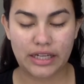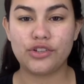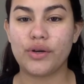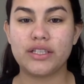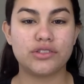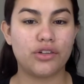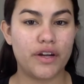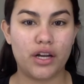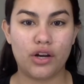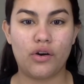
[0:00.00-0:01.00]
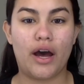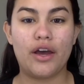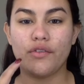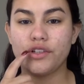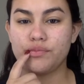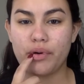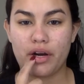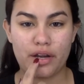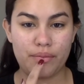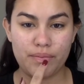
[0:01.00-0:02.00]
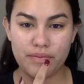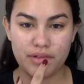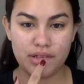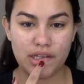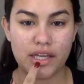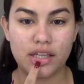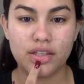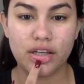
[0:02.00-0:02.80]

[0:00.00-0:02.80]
you guys already know, I always prime, I